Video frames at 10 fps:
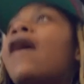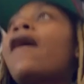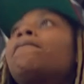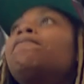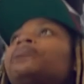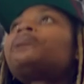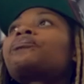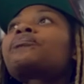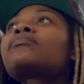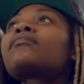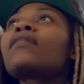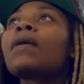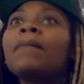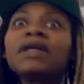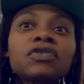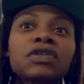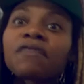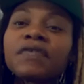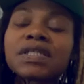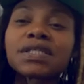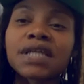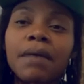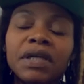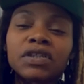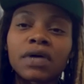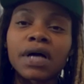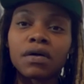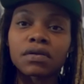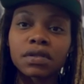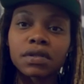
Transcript: um, mental toughness is not mental health.